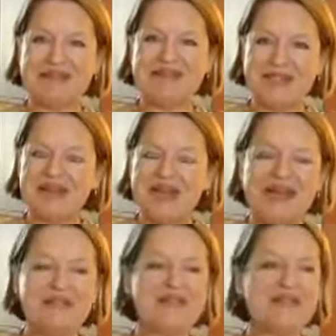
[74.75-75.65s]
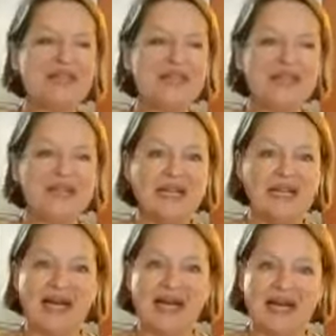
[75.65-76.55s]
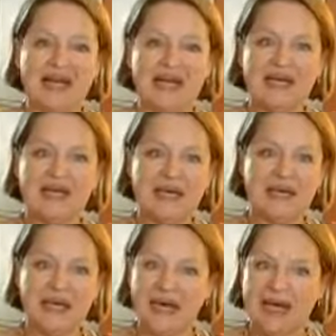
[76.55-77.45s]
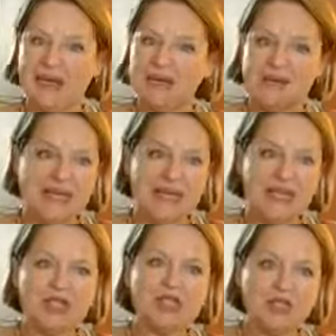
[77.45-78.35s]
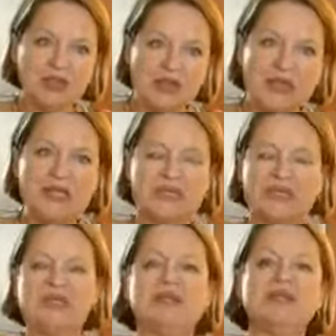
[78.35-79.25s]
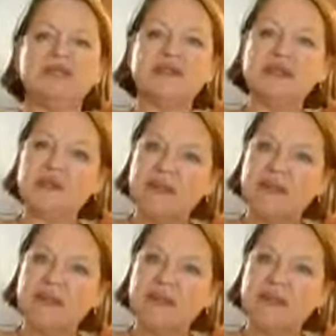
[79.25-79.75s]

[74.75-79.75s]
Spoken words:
than to life, I had many journeys into different